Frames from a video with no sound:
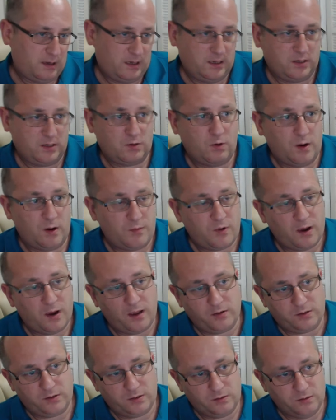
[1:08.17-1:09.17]
he's quite
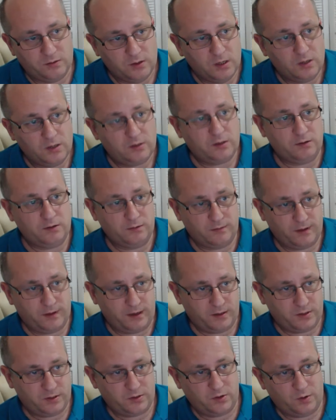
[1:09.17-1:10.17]
proud to do
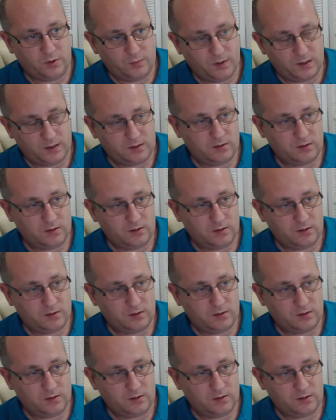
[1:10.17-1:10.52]
things stupid